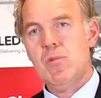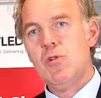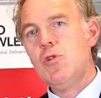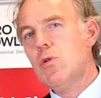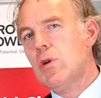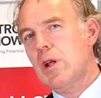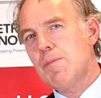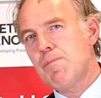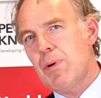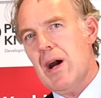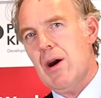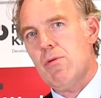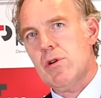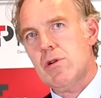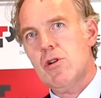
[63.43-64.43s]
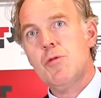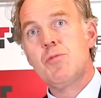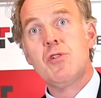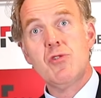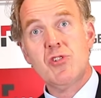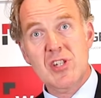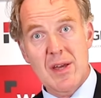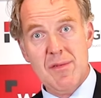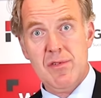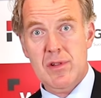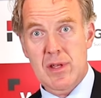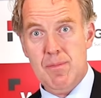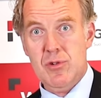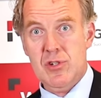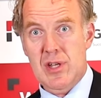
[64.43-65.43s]
Nuclear power up to
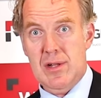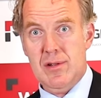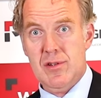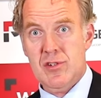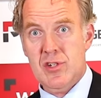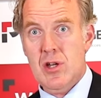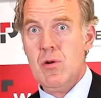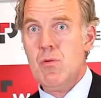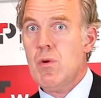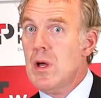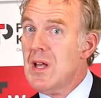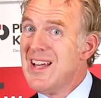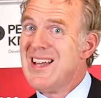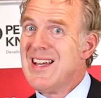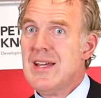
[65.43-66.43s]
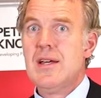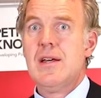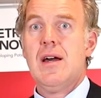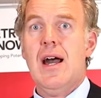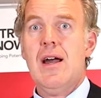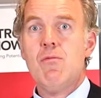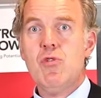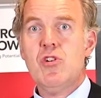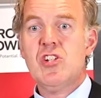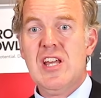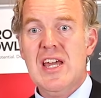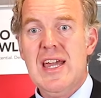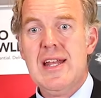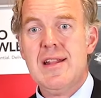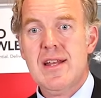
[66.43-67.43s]
seventy percent. So I would
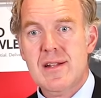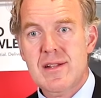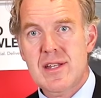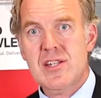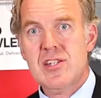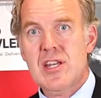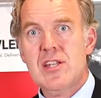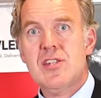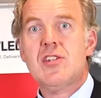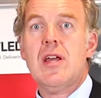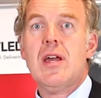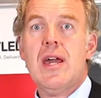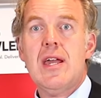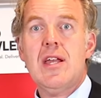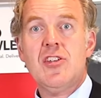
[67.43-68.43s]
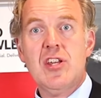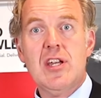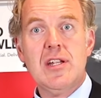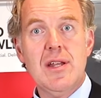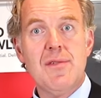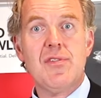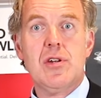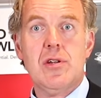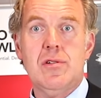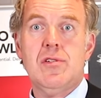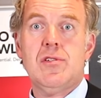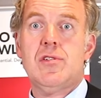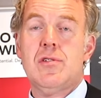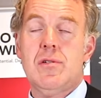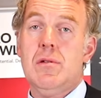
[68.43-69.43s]
say that this is a
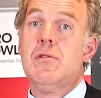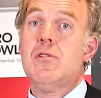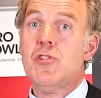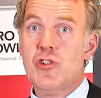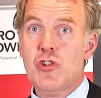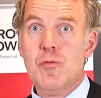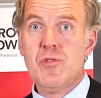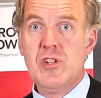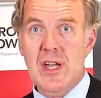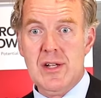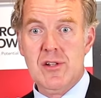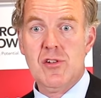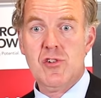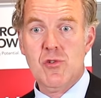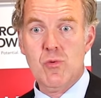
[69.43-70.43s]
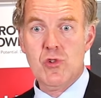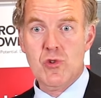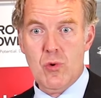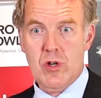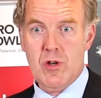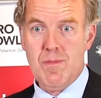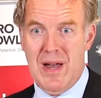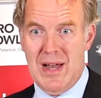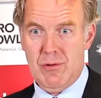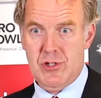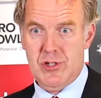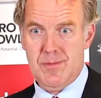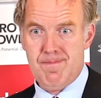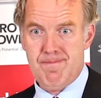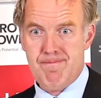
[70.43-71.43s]
significant subject to talk about.